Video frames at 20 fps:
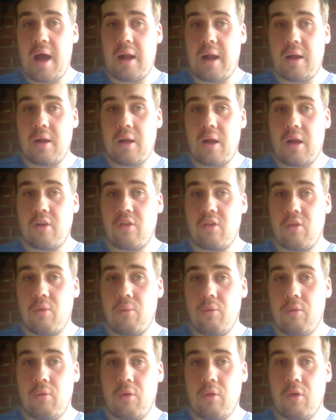and learning
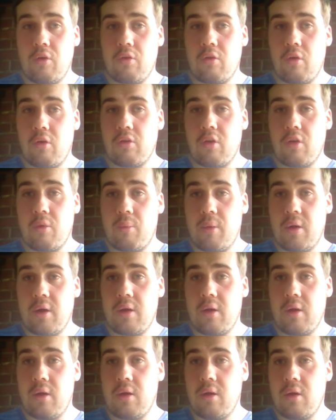some new songs that
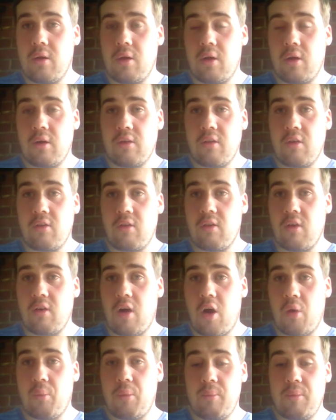my young sister's
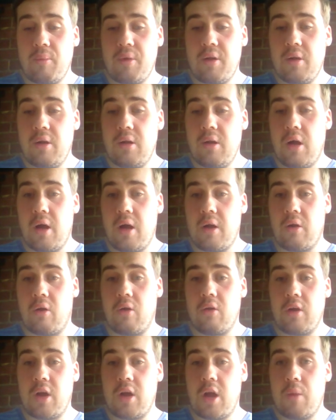helping me learn
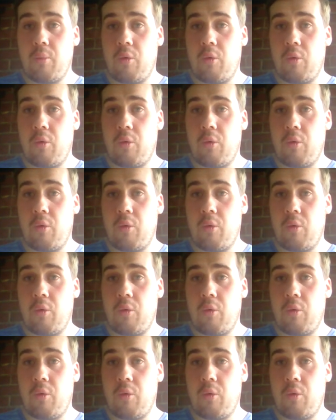on the